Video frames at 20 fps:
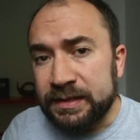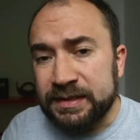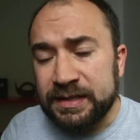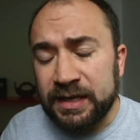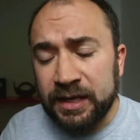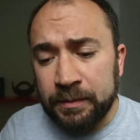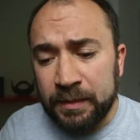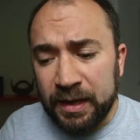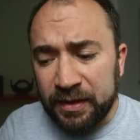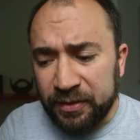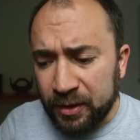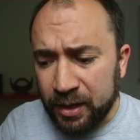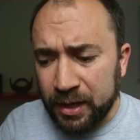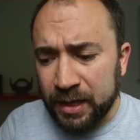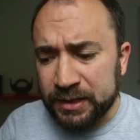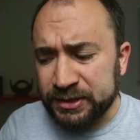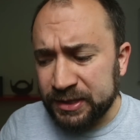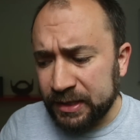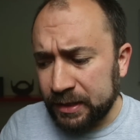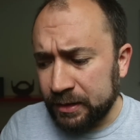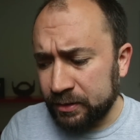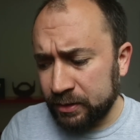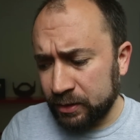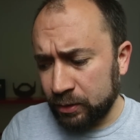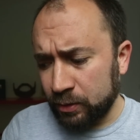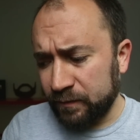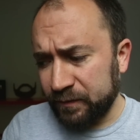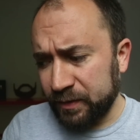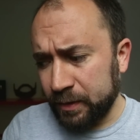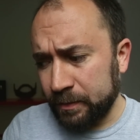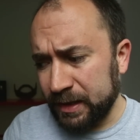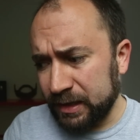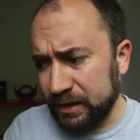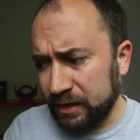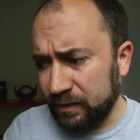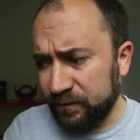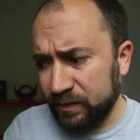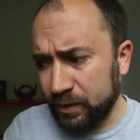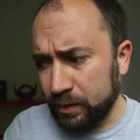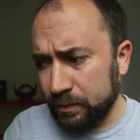can tell you my thoughts. I don't know if they'll make
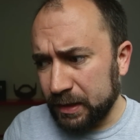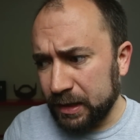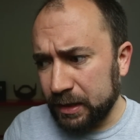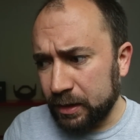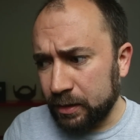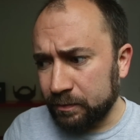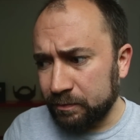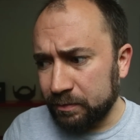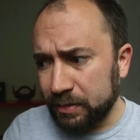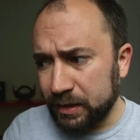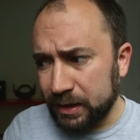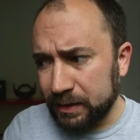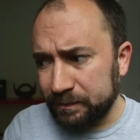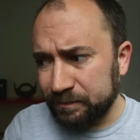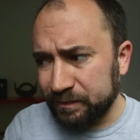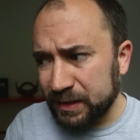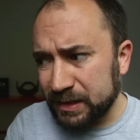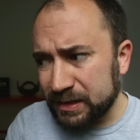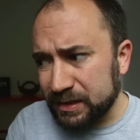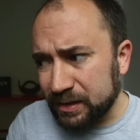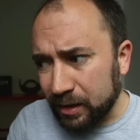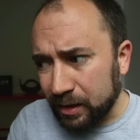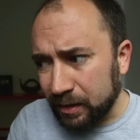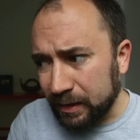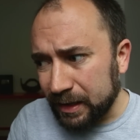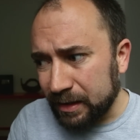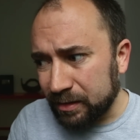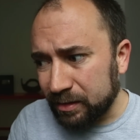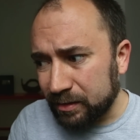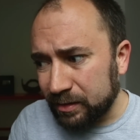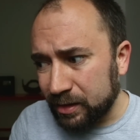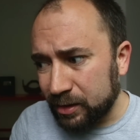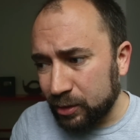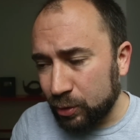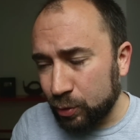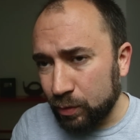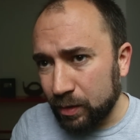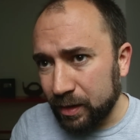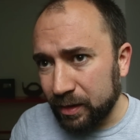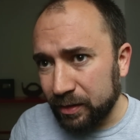you feel better, but this all has to
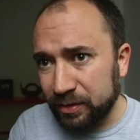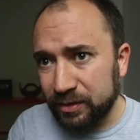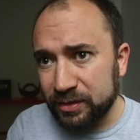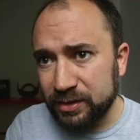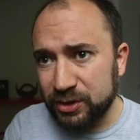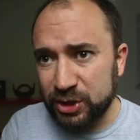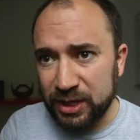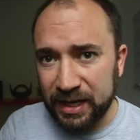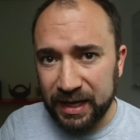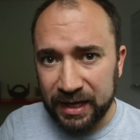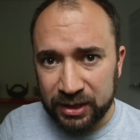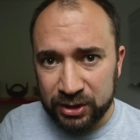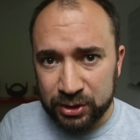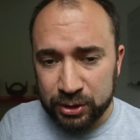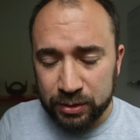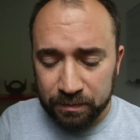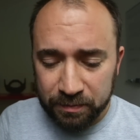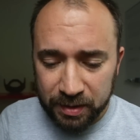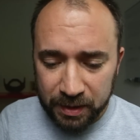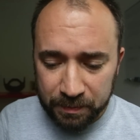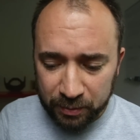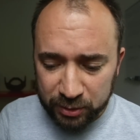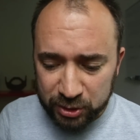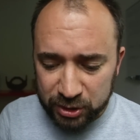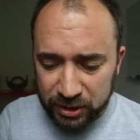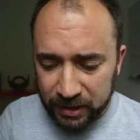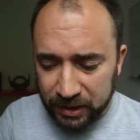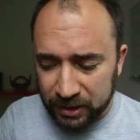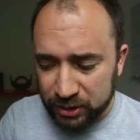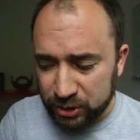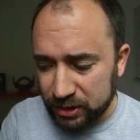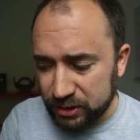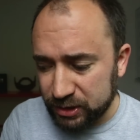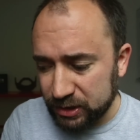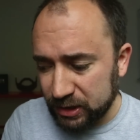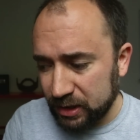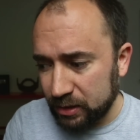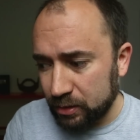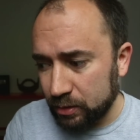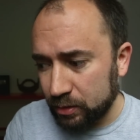do with change. People change as
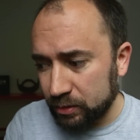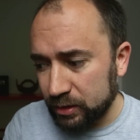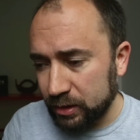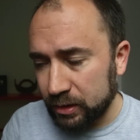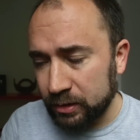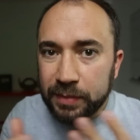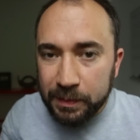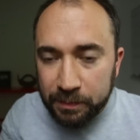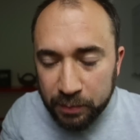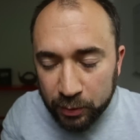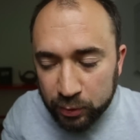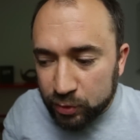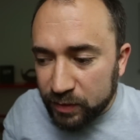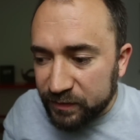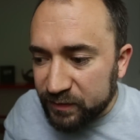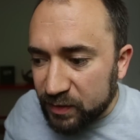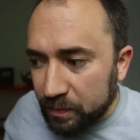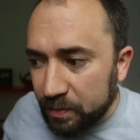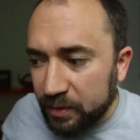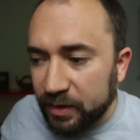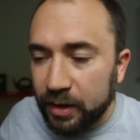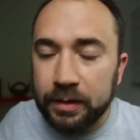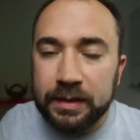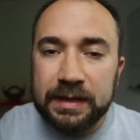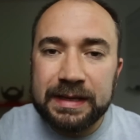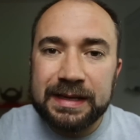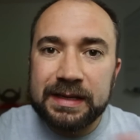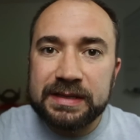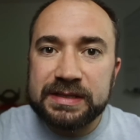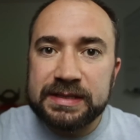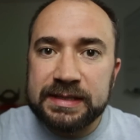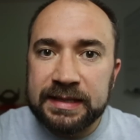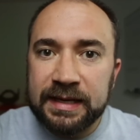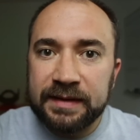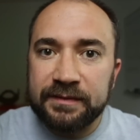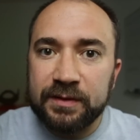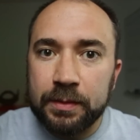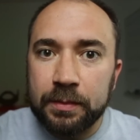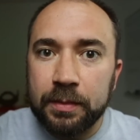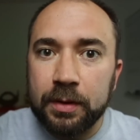you get older. People drift apart. It's
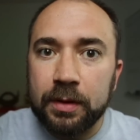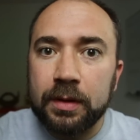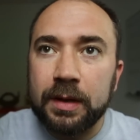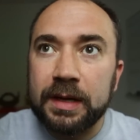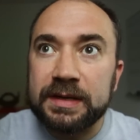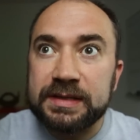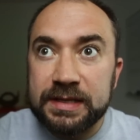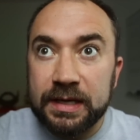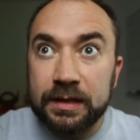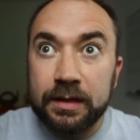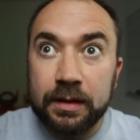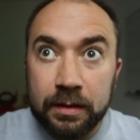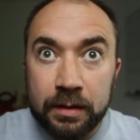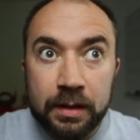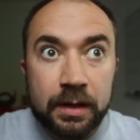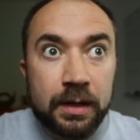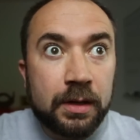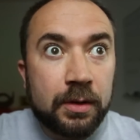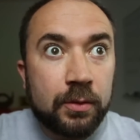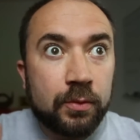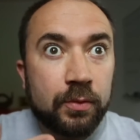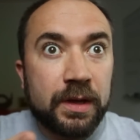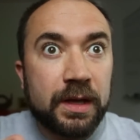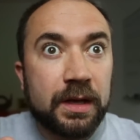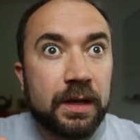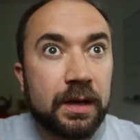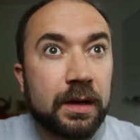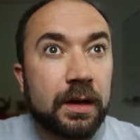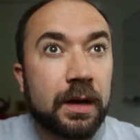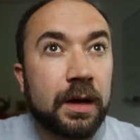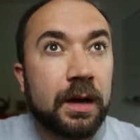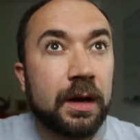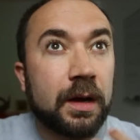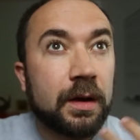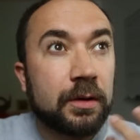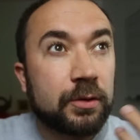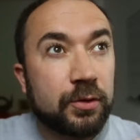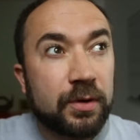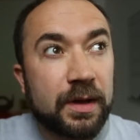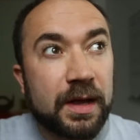inevitable until we
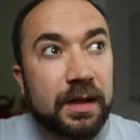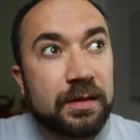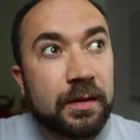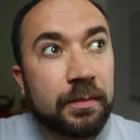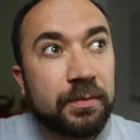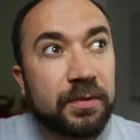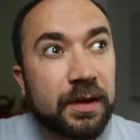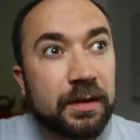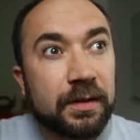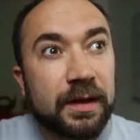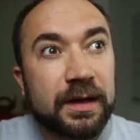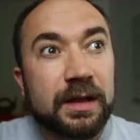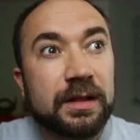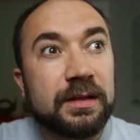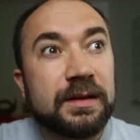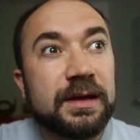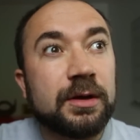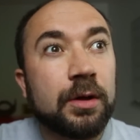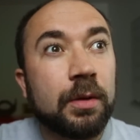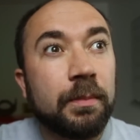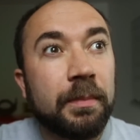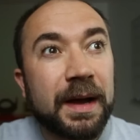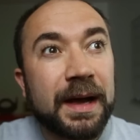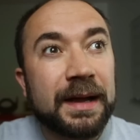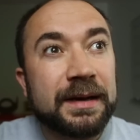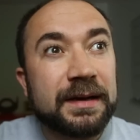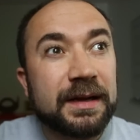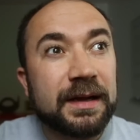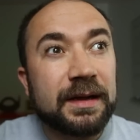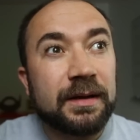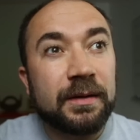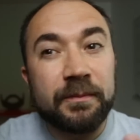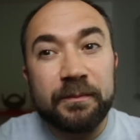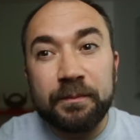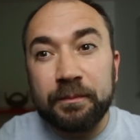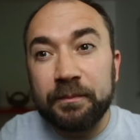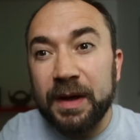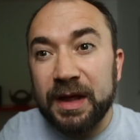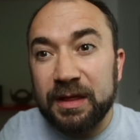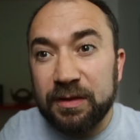create something like a legal bonding
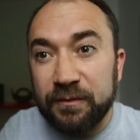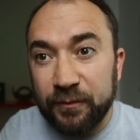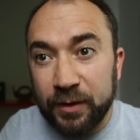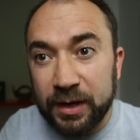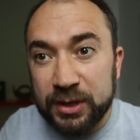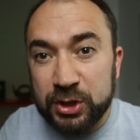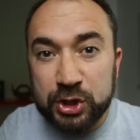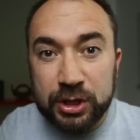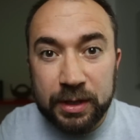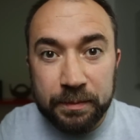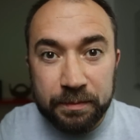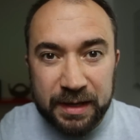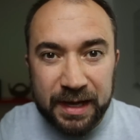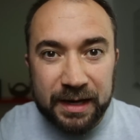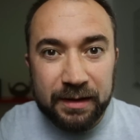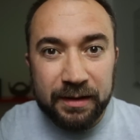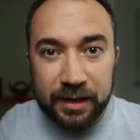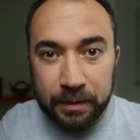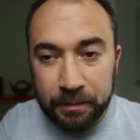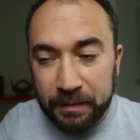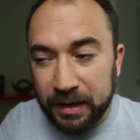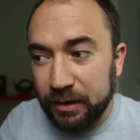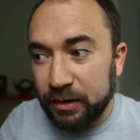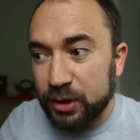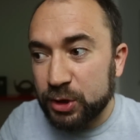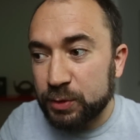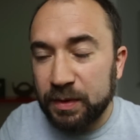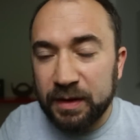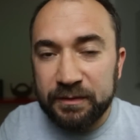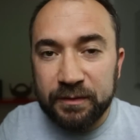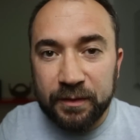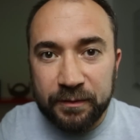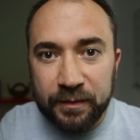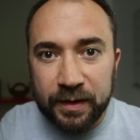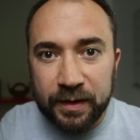best friendship, kind of like a marriage, but for